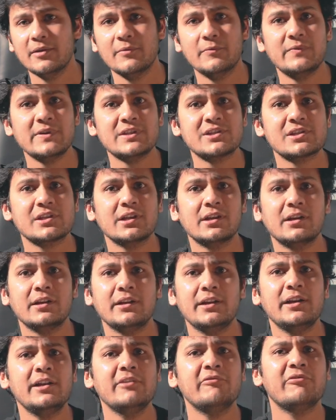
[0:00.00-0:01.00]
which
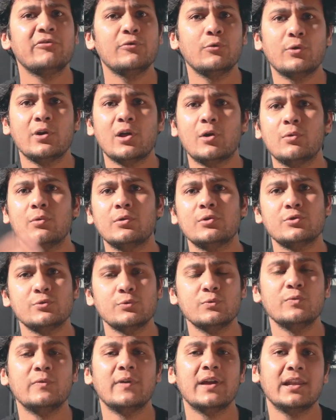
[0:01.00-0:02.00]
didn't flow down too
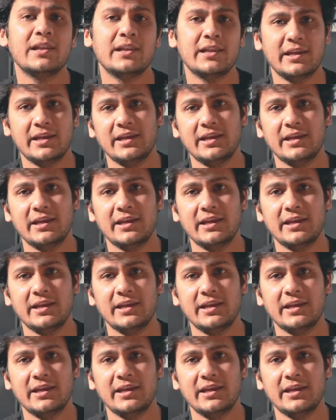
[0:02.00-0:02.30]
well